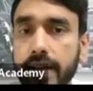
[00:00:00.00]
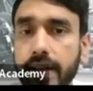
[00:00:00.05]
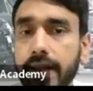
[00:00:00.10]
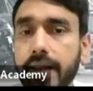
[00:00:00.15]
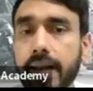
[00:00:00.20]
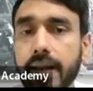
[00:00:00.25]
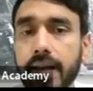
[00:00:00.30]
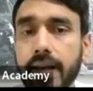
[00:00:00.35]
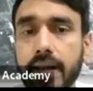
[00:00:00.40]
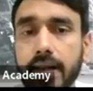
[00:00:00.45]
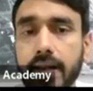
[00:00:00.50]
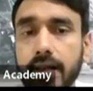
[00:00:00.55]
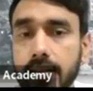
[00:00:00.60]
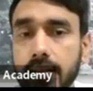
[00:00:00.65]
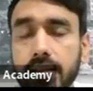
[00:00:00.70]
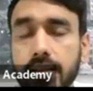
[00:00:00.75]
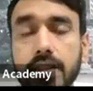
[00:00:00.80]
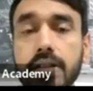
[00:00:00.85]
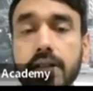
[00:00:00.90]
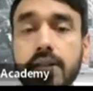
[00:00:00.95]

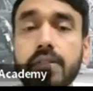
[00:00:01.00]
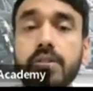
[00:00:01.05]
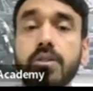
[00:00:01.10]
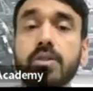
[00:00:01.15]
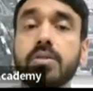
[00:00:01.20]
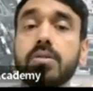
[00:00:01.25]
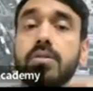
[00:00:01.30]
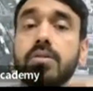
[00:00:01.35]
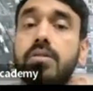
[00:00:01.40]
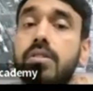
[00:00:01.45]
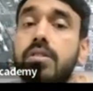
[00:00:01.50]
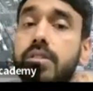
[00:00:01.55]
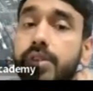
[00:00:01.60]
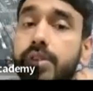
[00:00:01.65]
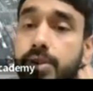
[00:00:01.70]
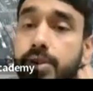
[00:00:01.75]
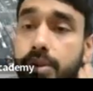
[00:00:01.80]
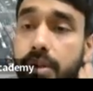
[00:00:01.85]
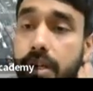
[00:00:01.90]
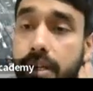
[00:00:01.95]
here you
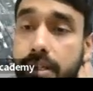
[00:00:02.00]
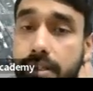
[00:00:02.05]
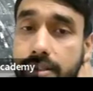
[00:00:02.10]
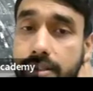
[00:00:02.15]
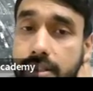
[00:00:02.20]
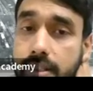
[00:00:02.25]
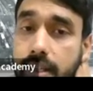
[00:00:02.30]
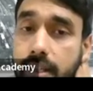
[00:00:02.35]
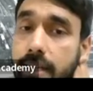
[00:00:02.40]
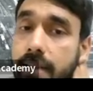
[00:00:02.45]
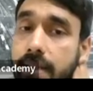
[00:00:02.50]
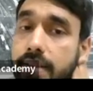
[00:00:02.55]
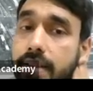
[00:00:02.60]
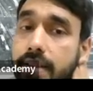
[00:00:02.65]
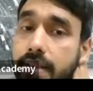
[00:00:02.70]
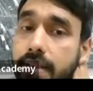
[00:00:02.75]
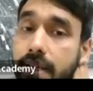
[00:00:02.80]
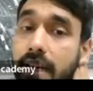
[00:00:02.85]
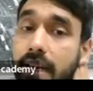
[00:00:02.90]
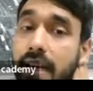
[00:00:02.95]
should understand
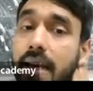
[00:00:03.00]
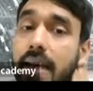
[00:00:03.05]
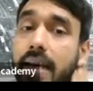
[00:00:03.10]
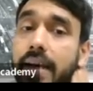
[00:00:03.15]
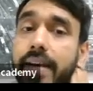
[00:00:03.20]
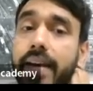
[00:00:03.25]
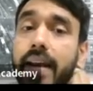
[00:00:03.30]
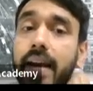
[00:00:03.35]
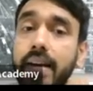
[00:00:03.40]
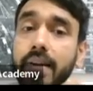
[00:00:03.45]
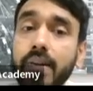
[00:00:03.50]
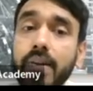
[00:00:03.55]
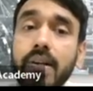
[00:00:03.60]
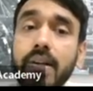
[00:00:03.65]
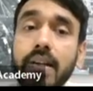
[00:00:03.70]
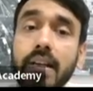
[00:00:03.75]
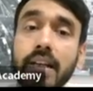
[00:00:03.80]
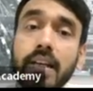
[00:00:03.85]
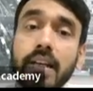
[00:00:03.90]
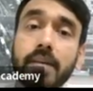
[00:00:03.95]
the
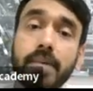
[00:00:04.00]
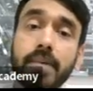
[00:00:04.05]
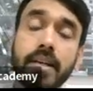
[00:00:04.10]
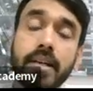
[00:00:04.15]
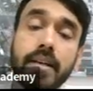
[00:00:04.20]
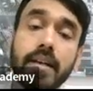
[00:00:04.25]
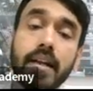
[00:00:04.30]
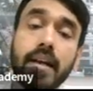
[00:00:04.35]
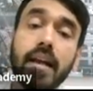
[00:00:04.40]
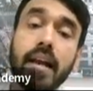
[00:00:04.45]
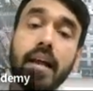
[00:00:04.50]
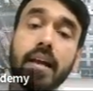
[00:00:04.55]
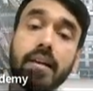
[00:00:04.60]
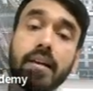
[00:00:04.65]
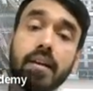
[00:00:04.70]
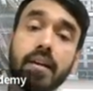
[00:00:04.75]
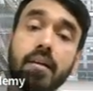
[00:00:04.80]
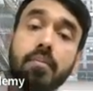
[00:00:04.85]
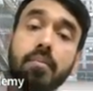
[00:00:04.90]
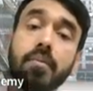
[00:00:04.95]
deltoid ligament and
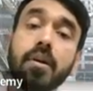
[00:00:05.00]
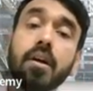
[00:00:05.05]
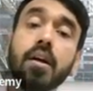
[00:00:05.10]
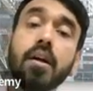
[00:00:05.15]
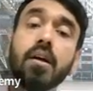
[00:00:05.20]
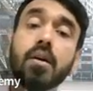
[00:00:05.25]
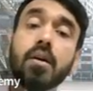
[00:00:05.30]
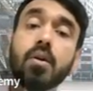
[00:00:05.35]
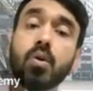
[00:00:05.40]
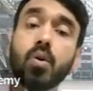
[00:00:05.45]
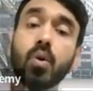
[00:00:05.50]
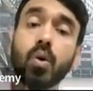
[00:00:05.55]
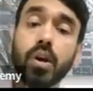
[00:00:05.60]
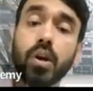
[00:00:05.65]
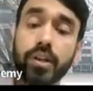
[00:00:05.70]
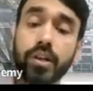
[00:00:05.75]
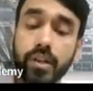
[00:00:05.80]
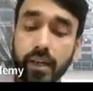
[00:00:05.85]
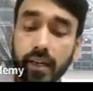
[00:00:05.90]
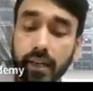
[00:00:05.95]
lateral
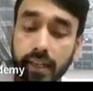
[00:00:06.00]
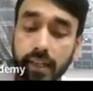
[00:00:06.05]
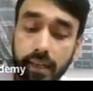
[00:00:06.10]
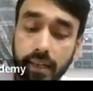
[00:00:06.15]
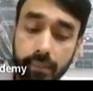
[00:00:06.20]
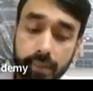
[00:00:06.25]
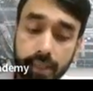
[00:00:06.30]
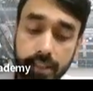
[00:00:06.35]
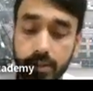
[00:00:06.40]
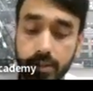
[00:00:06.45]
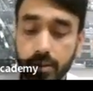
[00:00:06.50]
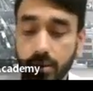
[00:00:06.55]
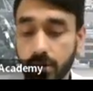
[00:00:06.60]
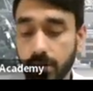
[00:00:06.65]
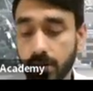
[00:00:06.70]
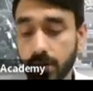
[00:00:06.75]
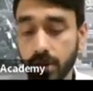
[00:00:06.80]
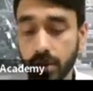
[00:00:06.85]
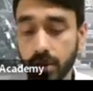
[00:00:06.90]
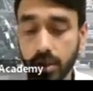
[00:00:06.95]
collateral ligament.
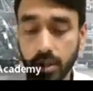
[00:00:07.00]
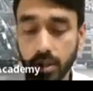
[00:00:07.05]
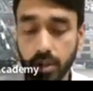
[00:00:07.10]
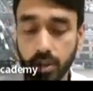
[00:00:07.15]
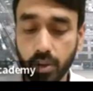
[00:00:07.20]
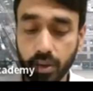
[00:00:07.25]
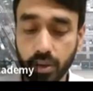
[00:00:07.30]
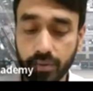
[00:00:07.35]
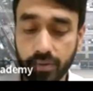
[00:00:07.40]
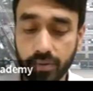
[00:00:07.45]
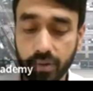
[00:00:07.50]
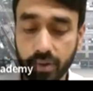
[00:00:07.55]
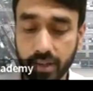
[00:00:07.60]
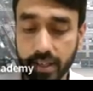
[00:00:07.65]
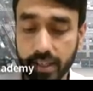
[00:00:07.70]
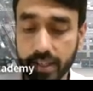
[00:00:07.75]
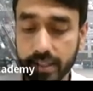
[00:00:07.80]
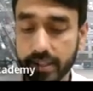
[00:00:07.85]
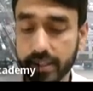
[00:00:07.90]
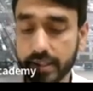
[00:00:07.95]
So don't
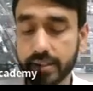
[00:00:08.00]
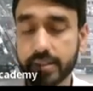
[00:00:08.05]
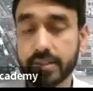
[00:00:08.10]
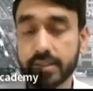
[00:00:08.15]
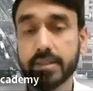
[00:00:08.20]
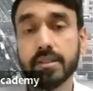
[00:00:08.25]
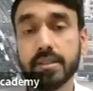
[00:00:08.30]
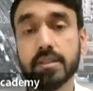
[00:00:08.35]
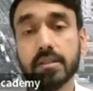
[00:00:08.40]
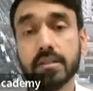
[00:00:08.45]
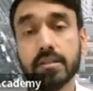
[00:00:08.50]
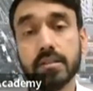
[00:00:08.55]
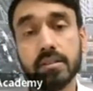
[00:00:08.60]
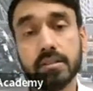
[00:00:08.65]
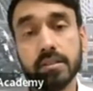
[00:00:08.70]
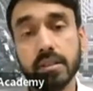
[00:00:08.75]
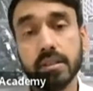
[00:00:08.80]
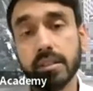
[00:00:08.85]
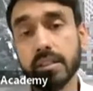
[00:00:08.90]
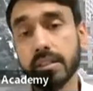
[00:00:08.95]
forget this.
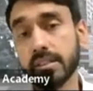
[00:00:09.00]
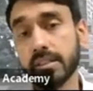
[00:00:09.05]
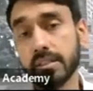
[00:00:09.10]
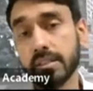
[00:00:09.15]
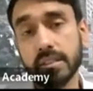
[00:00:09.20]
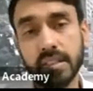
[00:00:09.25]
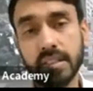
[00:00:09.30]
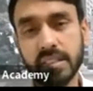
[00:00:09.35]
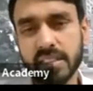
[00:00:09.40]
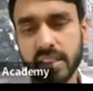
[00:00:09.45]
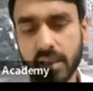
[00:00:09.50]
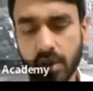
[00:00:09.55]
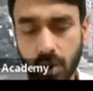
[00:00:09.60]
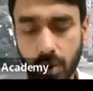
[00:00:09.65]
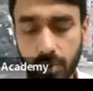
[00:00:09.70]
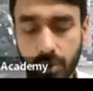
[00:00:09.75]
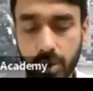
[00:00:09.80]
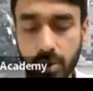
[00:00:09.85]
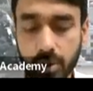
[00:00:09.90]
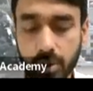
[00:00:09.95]
So it's a
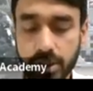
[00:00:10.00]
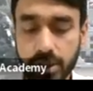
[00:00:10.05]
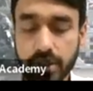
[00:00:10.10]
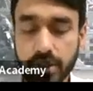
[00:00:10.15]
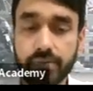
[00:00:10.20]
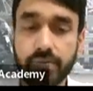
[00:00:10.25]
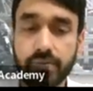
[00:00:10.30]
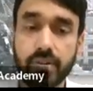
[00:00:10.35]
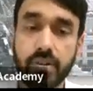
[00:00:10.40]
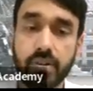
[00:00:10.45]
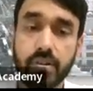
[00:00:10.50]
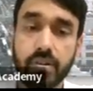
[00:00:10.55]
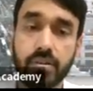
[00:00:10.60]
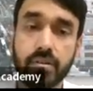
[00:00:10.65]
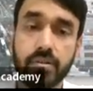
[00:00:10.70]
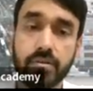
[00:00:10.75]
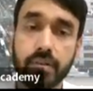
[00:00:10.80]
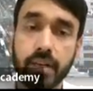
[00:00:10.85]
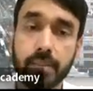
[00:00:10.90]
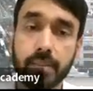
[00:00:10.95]
common question
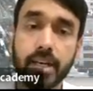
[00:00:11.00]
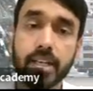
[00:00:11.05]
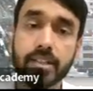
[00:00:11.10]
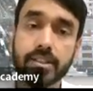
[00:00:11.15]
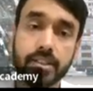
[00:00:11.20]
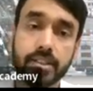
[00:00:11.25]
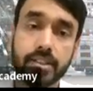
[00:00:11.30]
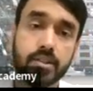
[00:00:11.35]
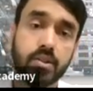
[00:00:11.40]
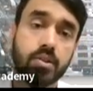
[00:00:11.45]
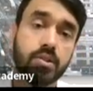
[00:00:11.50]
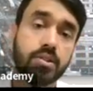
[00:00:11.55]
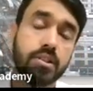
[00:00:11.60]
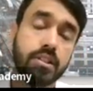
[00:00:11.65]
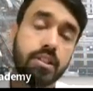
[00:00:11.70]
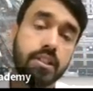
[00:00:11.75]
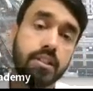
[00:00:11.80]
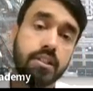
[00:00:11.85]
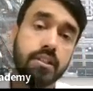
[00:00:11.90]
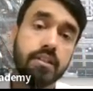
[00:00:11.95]
for MRCS
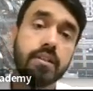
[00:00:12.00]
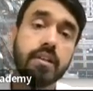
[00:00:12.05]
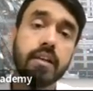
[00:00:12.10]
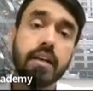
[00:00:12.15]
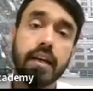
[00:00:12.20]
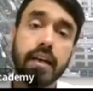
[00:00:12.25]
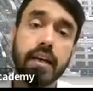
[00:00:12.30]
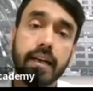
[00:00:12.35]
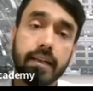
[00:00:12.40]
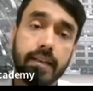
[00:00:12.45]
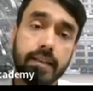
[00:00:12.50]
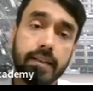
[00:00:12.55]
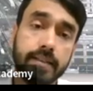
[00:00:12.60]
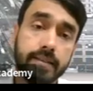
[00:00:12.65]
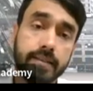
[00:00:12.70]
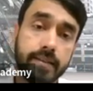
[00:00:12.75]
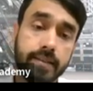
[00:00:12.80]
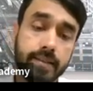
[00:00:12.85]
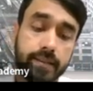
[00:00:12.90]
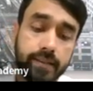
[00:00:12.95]
OSCE,
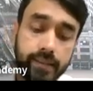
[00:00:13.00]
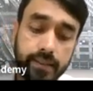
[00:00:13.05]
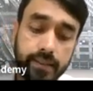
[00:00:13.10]
and